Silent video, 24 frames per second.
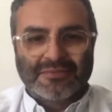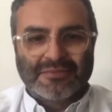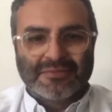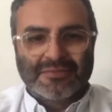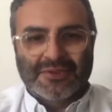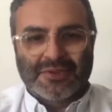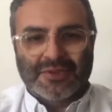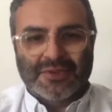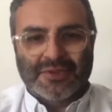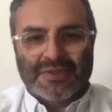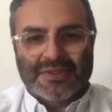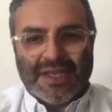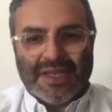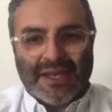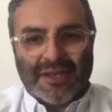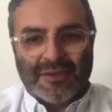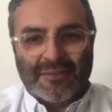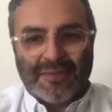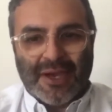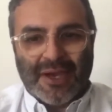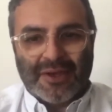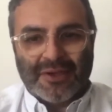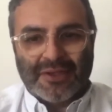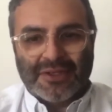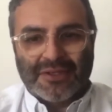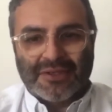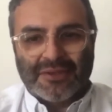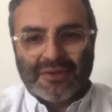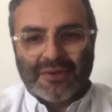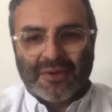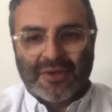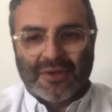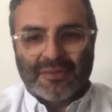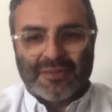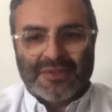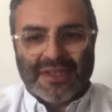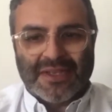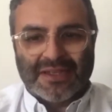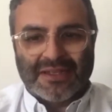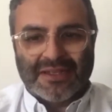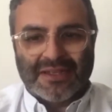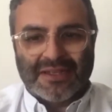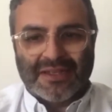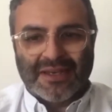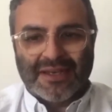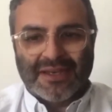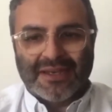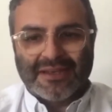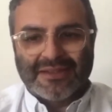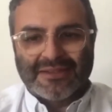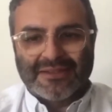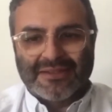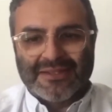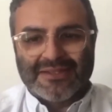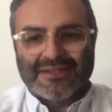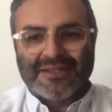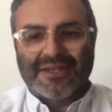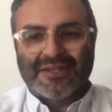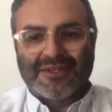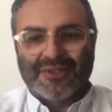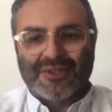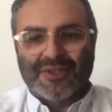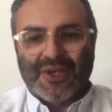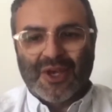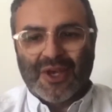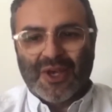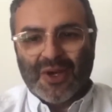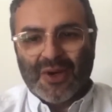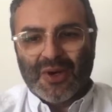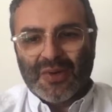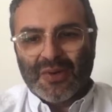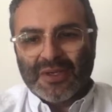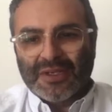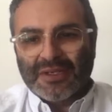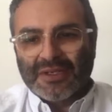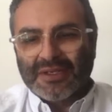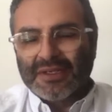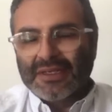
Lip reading: sort of sad about it or upset that I decided to go. And